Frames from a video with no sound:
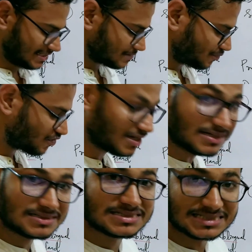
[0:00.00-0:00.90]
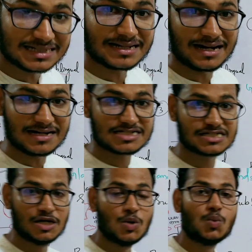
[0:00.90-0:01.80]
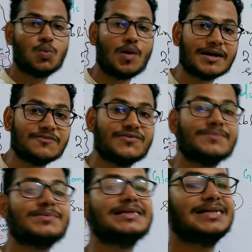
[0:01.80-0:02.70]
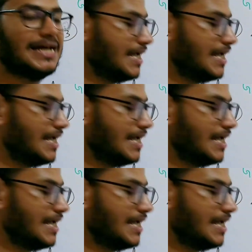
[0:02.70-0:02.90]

this point, secretes 150